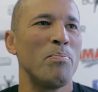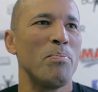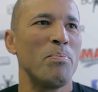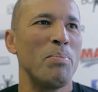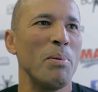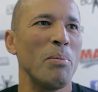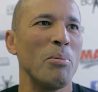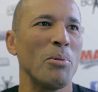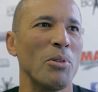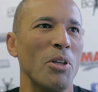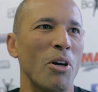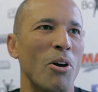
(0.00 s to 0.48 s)

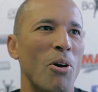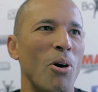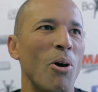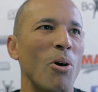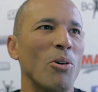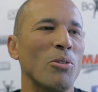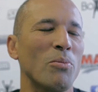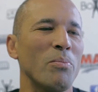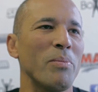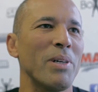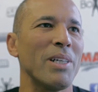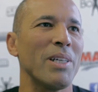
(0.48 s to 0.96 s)
People in the
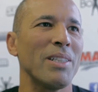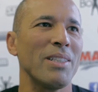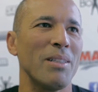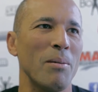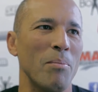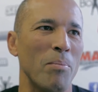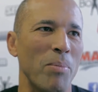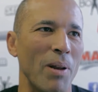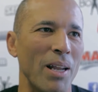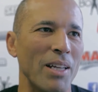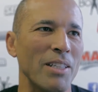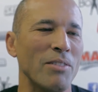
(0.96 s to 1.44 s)
cold, man, the
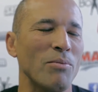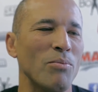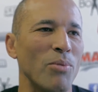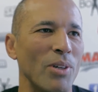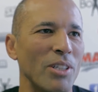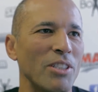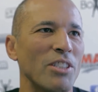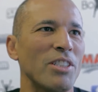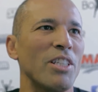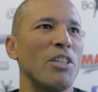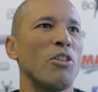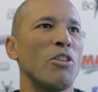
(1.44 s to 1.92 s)
blood
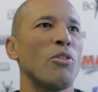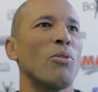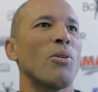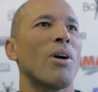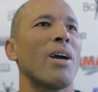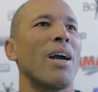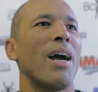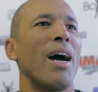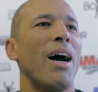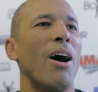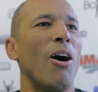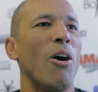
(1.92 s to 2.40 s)
runs a little
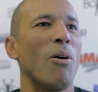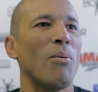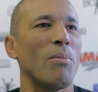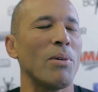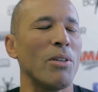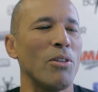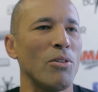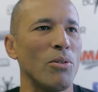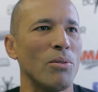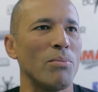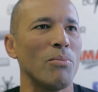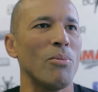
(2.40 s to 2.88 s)
calm, a
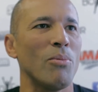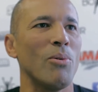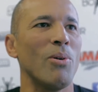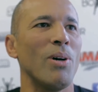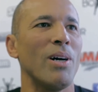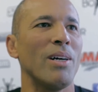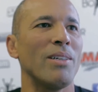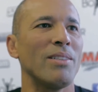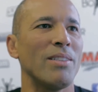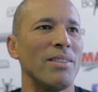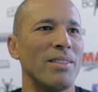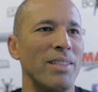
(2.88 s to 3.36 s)
little
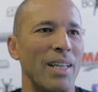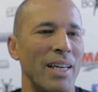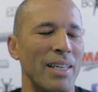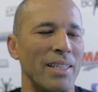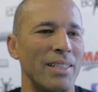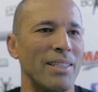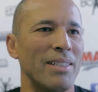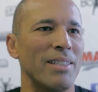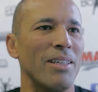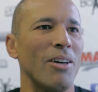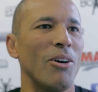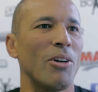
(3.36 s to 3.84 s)
more
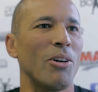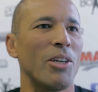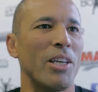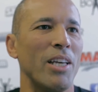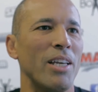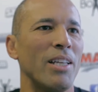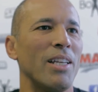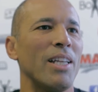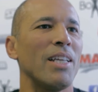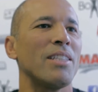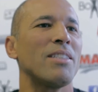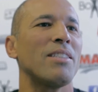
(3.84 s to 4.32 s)
like, okay,
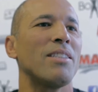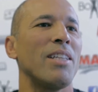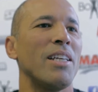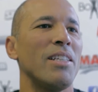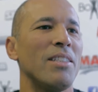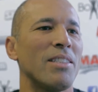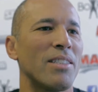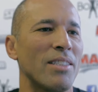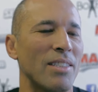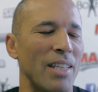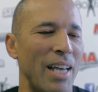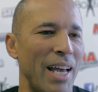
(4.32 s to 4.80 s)
let's stay
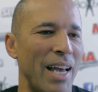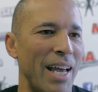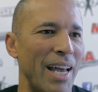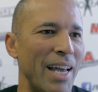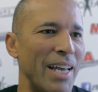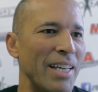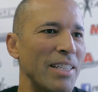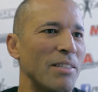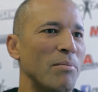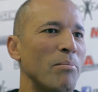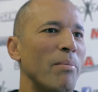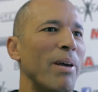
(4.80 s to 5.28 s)

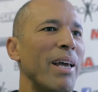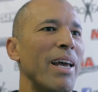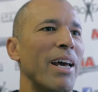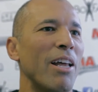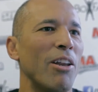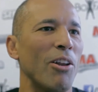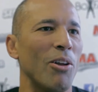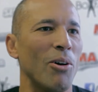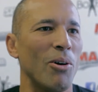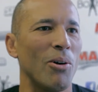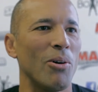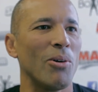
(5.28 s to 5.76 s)
inside,
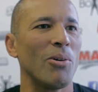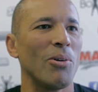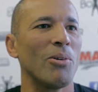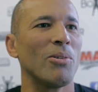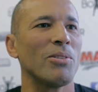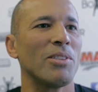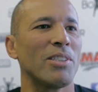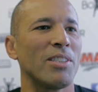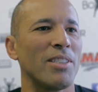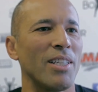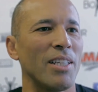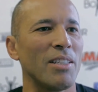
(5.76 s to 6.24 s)
mellow,
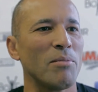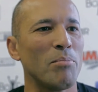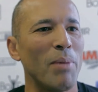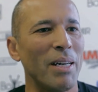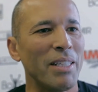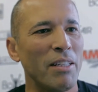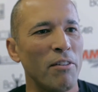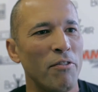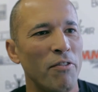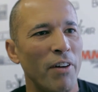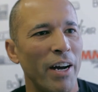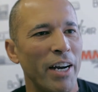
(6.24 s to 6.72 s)
stand by
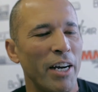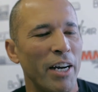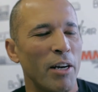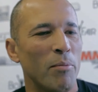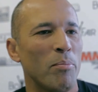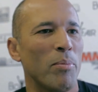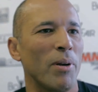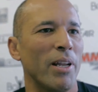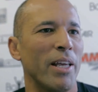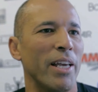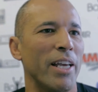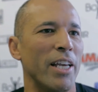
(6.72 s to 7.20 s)
the
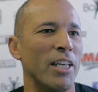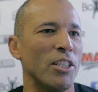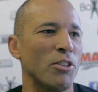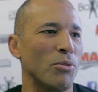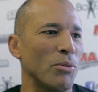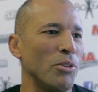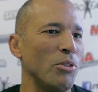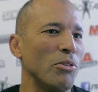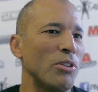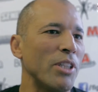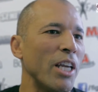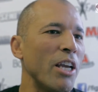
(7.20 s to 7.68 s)
fireplace.
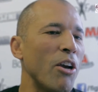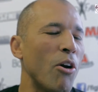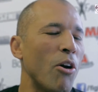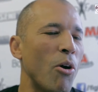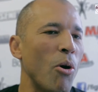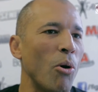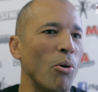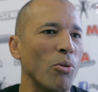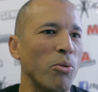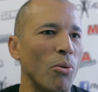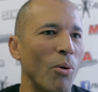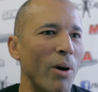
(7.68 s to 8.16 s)
When you think
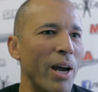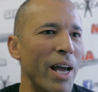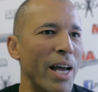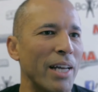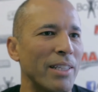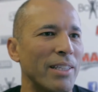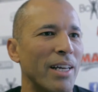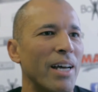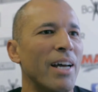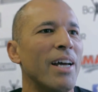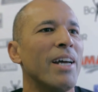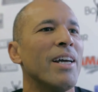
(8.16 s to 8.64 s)
cold
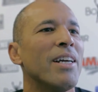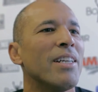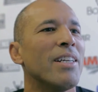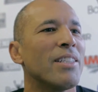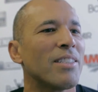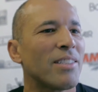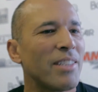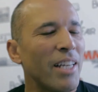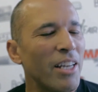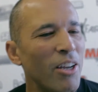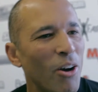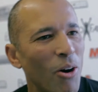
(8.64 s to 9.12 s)
weather,
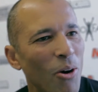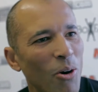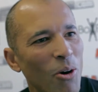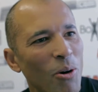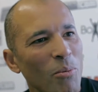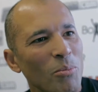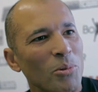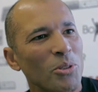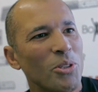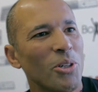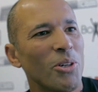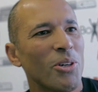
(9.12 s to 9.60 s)
stay
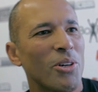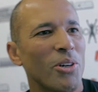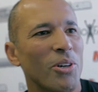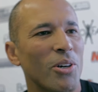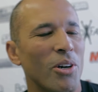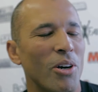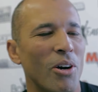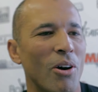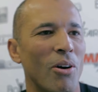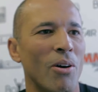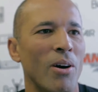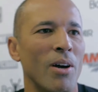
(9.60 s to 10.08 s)
home with your
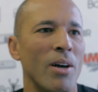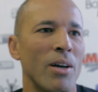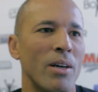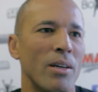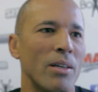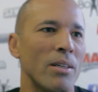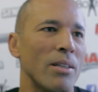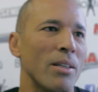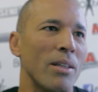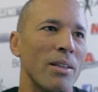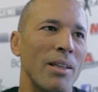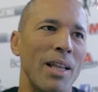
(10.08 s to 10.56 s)
girl.
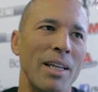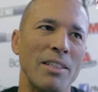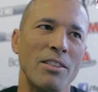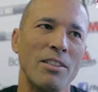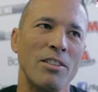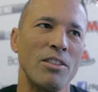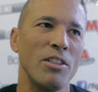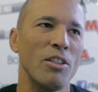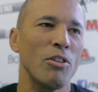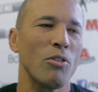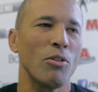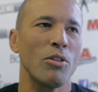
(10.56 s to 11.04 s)

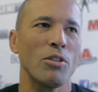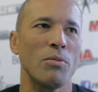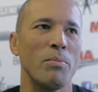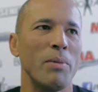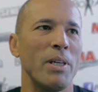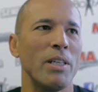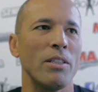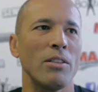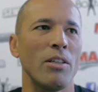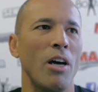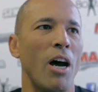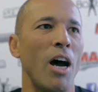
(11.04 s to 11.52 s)
Latinos,
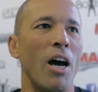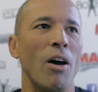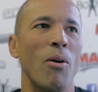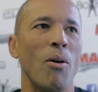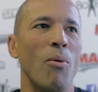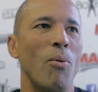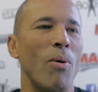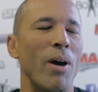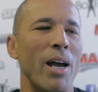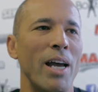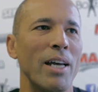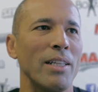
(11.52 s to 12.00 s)
man, hot
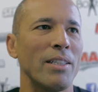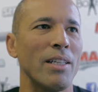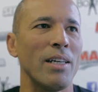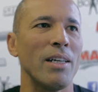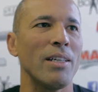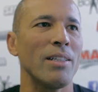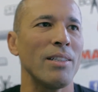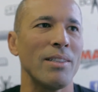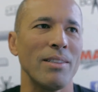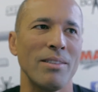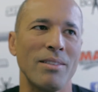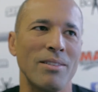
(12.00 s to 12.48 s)

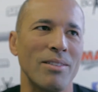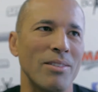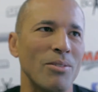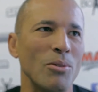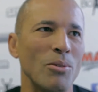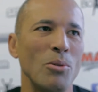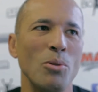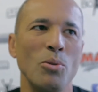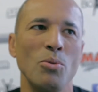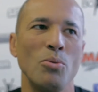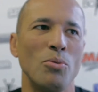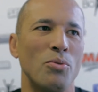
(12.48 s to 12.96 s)
weather,
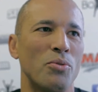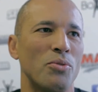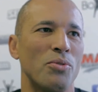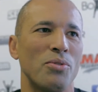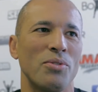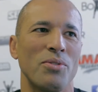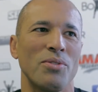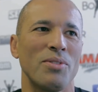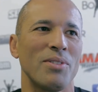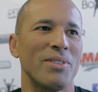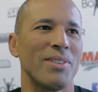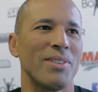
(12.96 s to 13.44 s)
oof.